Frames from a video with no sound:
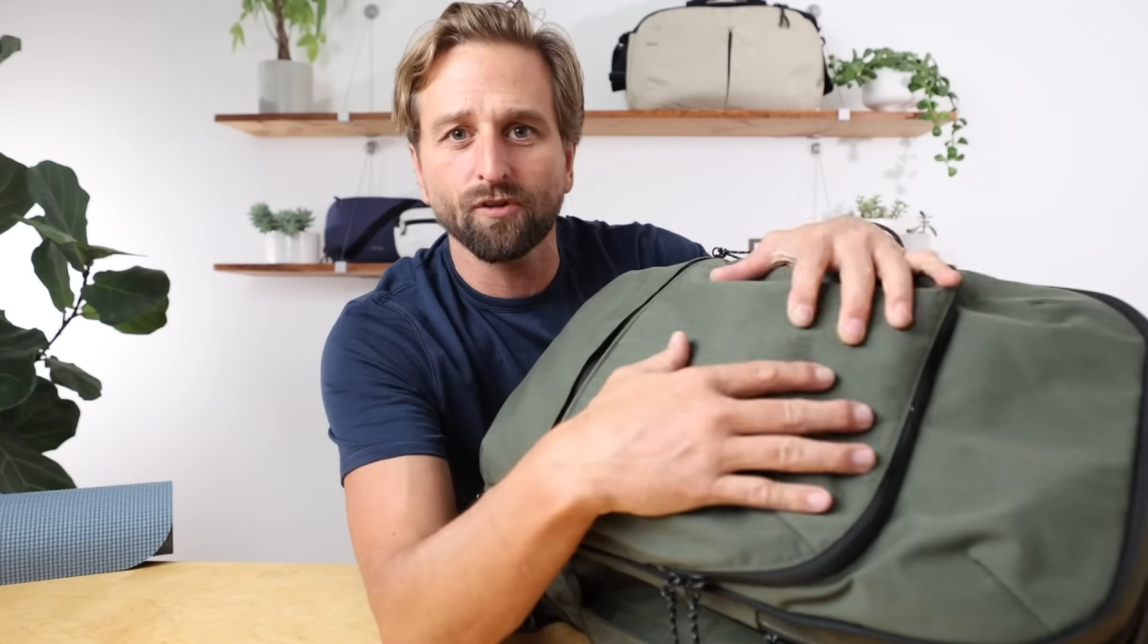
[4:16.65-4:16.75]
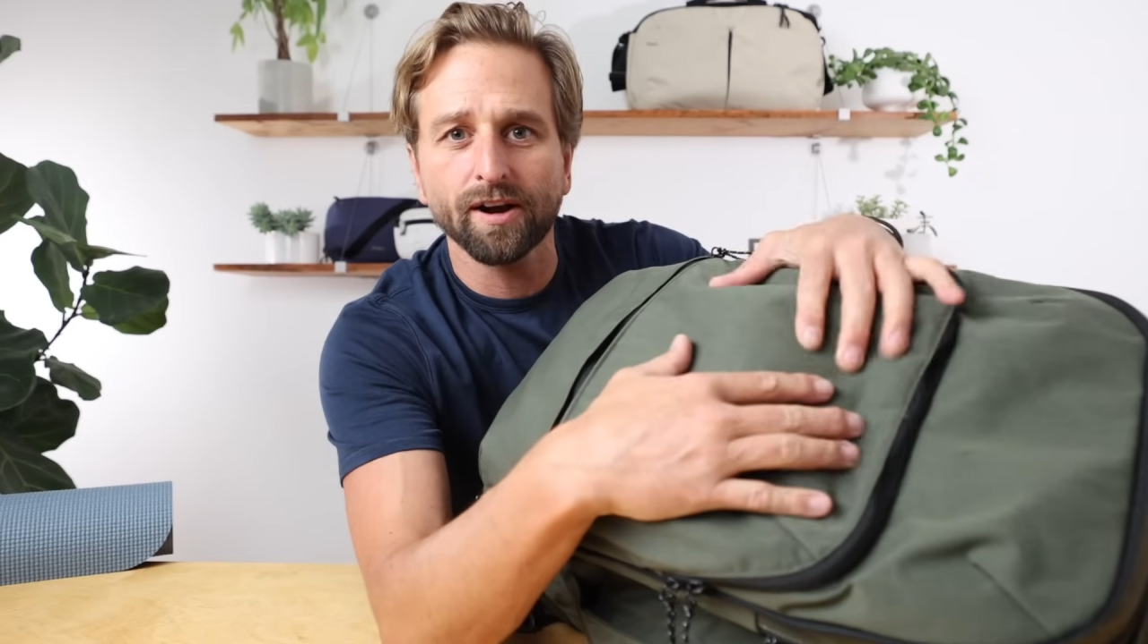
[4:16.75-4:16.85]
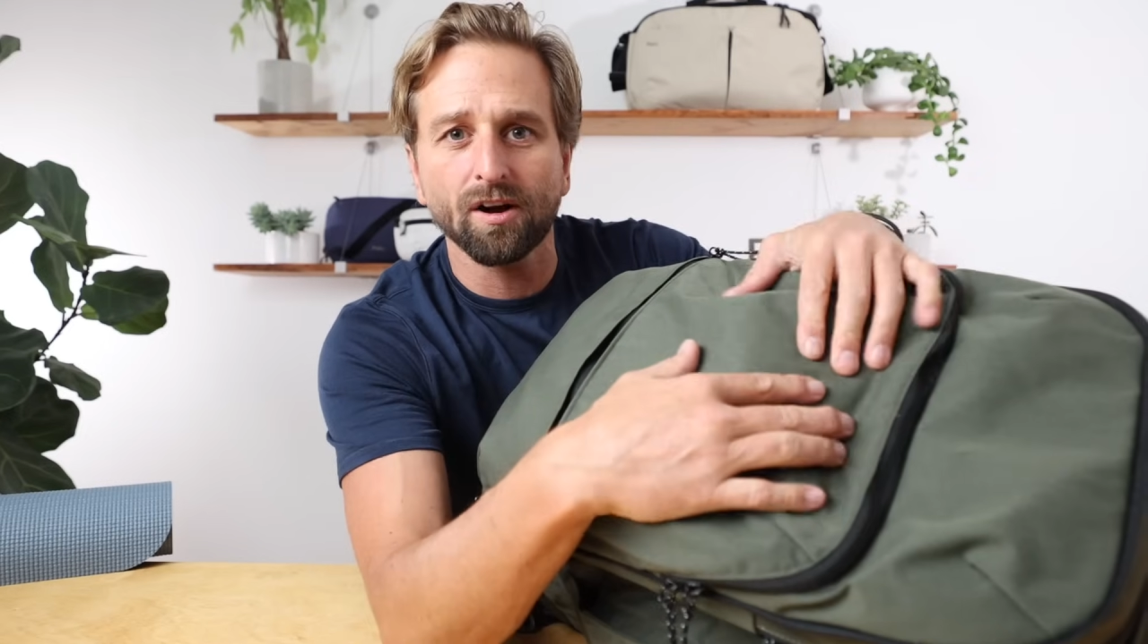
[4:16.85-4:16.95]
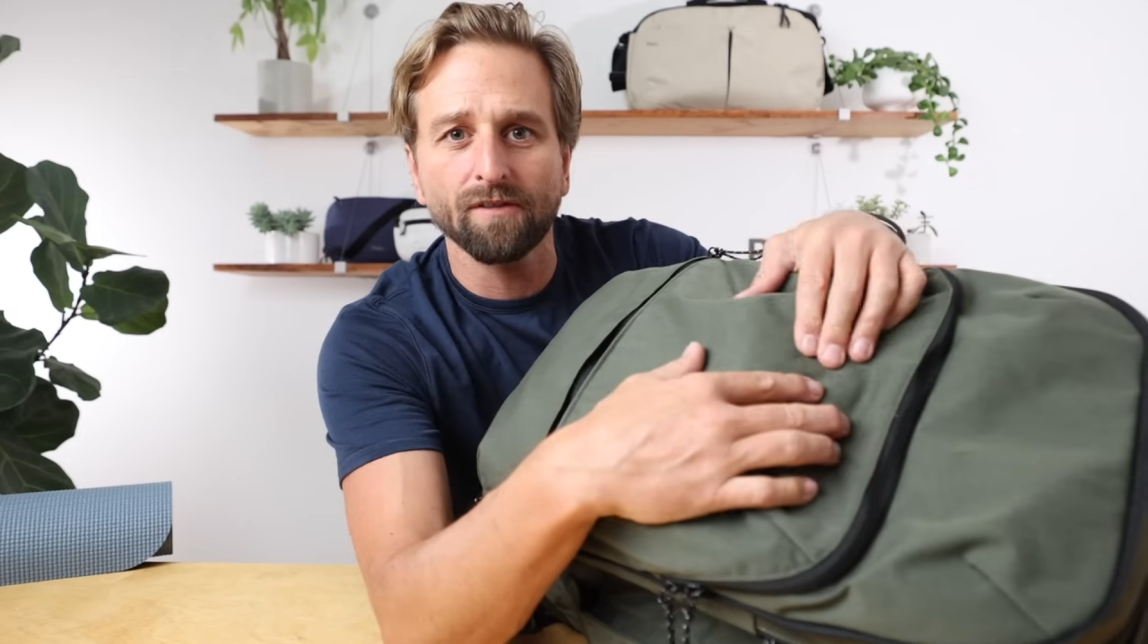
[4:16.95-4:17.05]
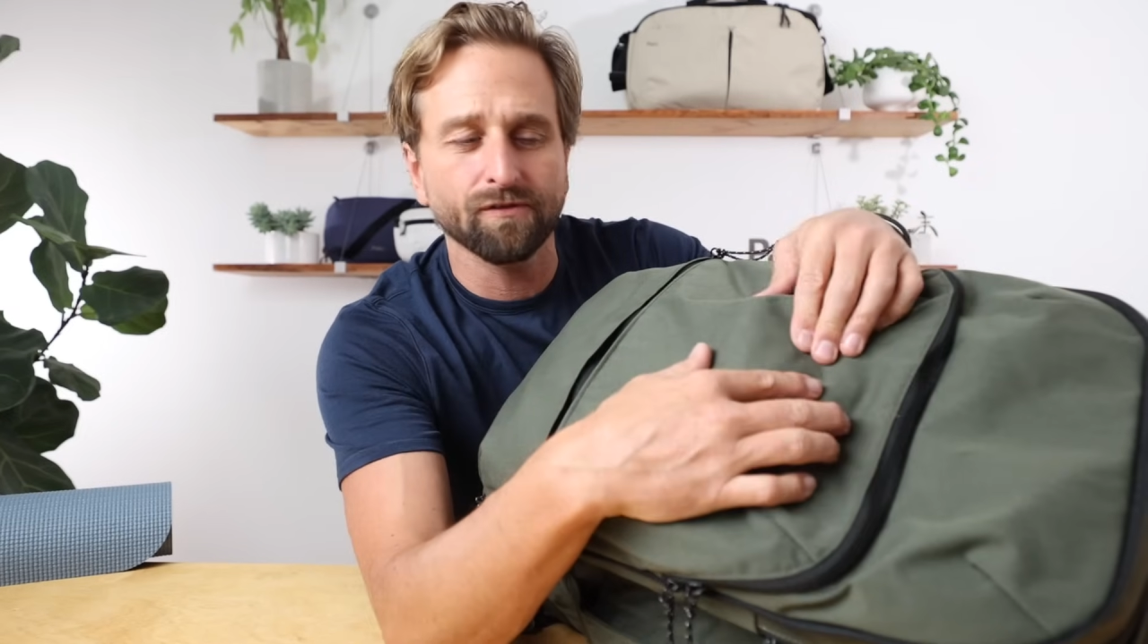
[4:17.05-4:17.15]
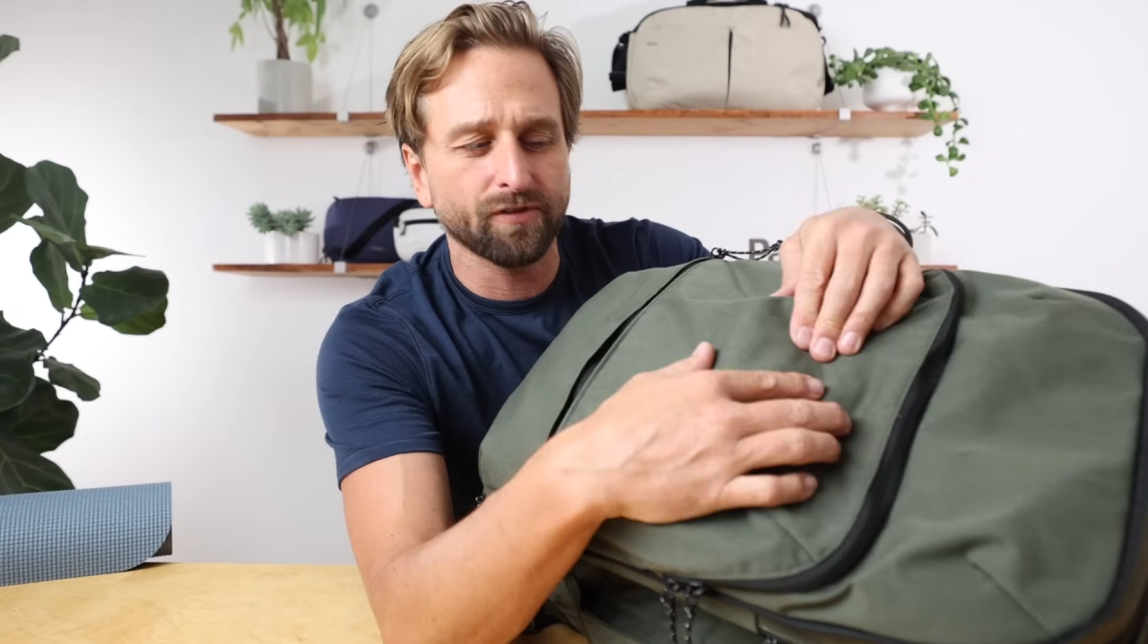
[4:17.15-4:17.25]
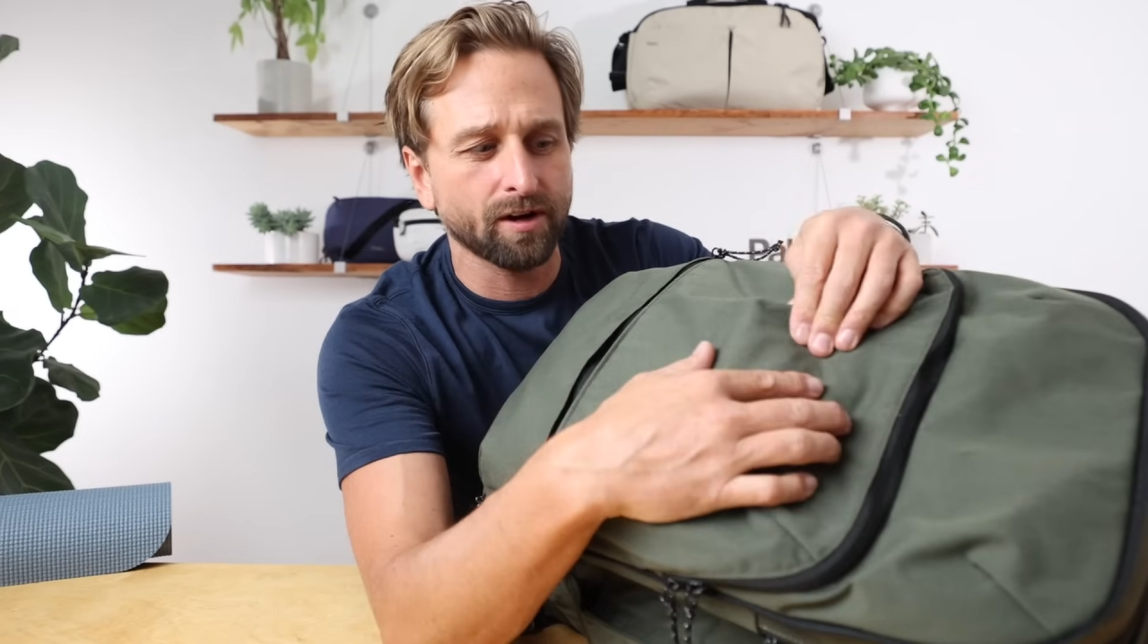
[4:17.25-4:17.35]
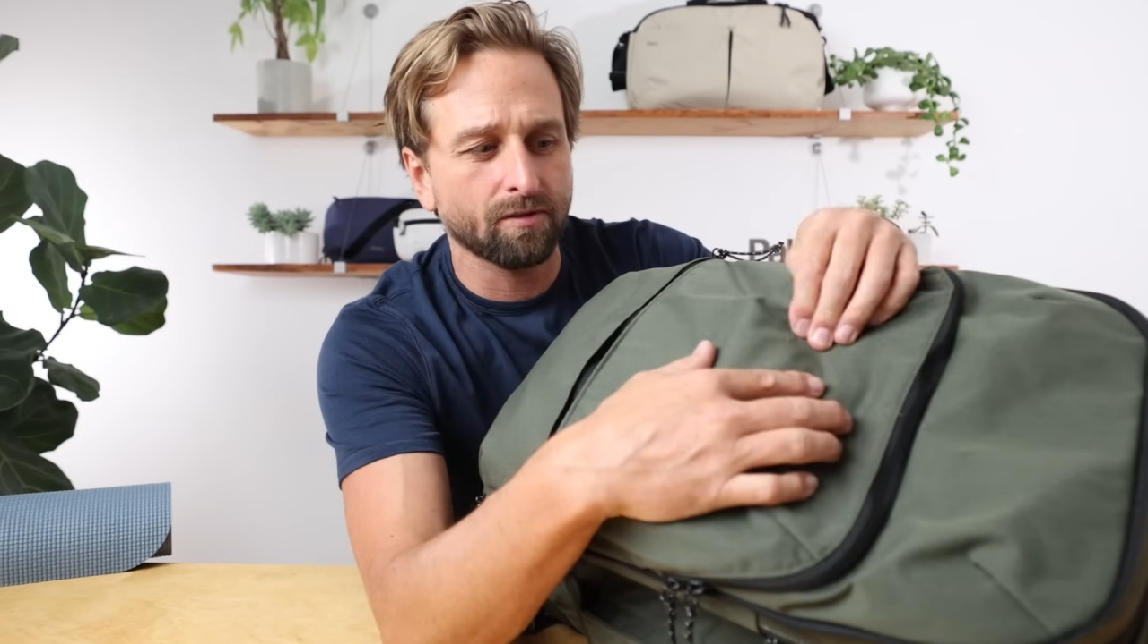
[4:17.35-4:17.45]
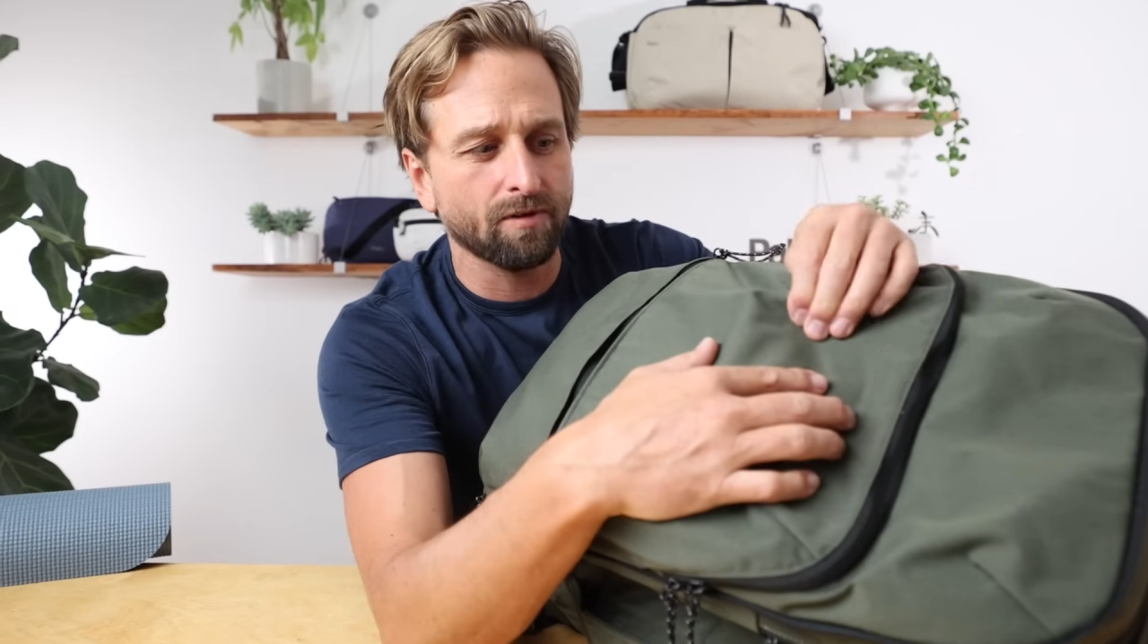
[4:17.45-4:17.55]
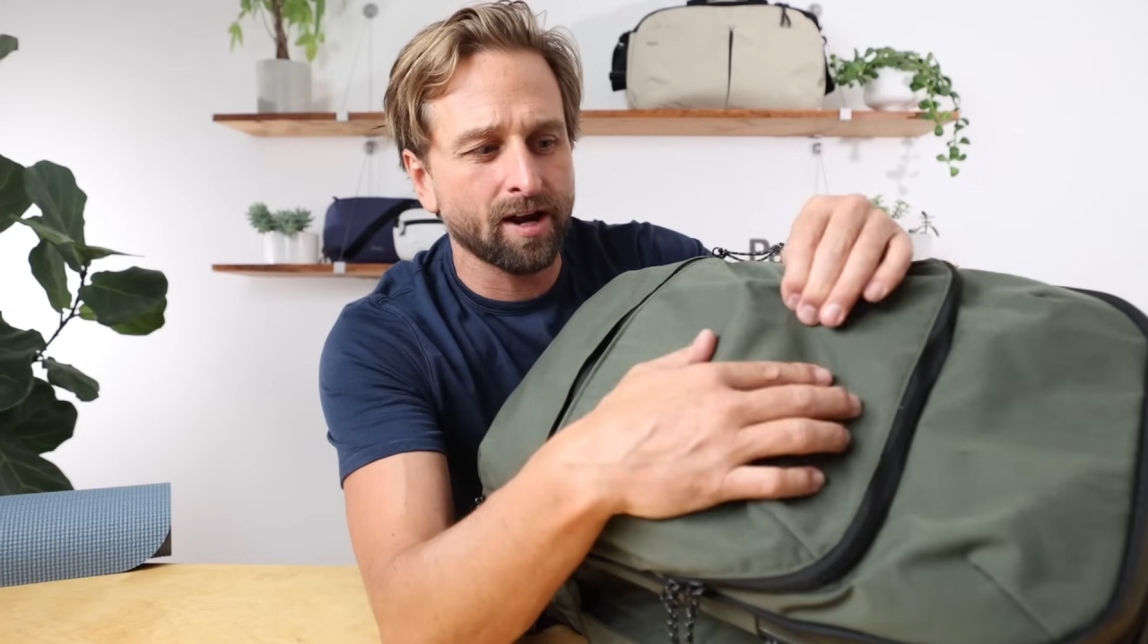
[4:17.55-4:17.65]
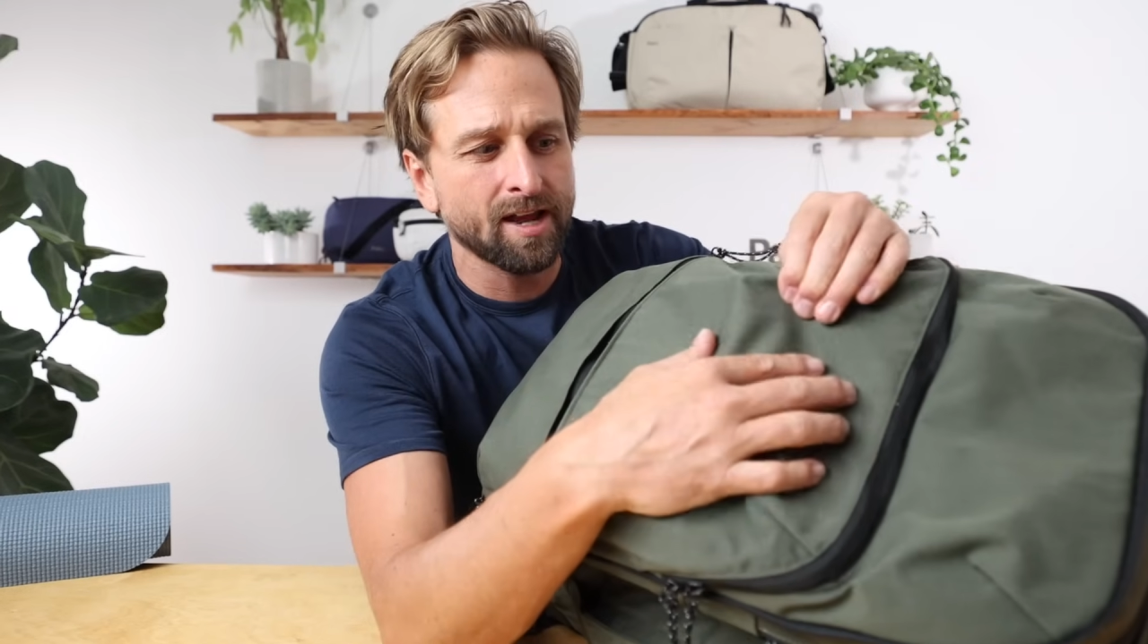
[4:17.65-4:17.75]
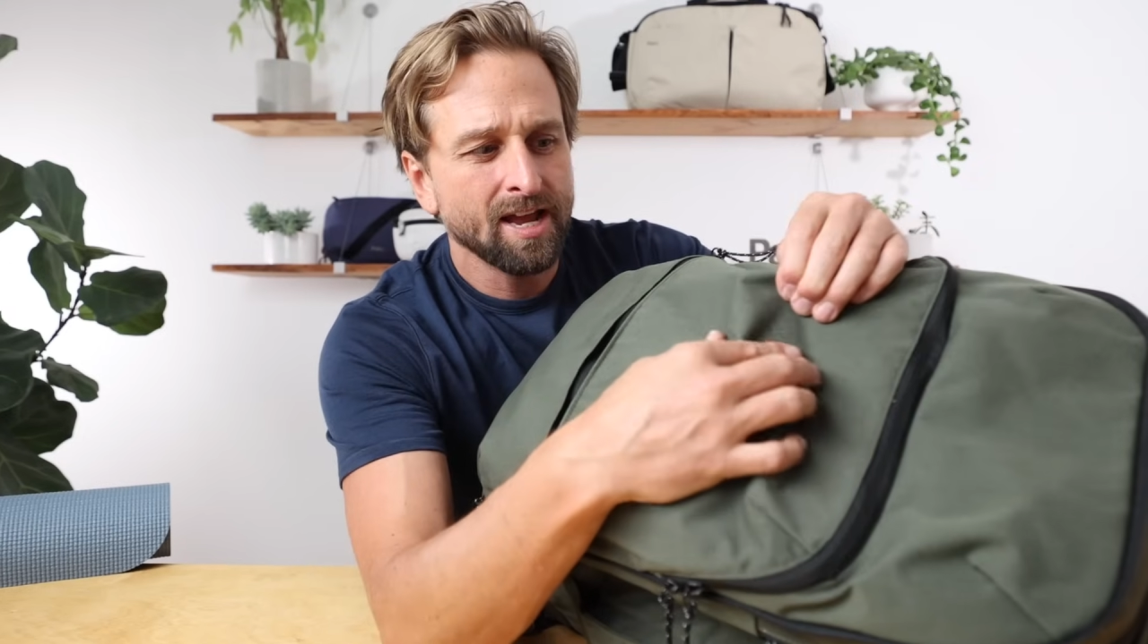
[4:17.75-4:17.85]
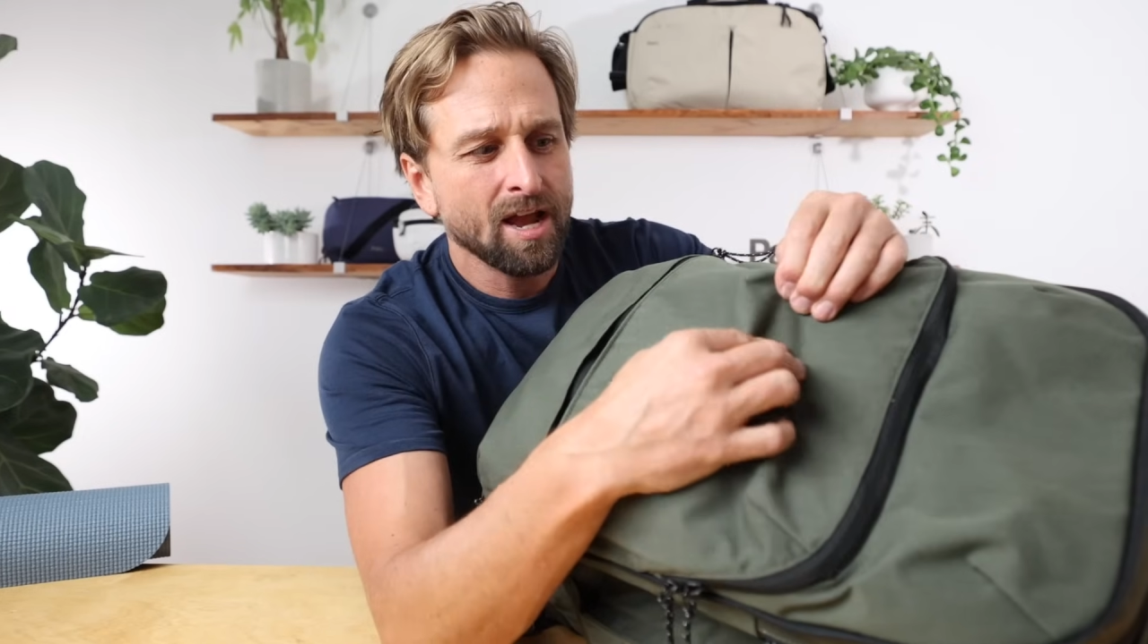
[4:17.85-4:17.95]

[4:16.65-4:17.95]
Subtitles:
right off of it, right?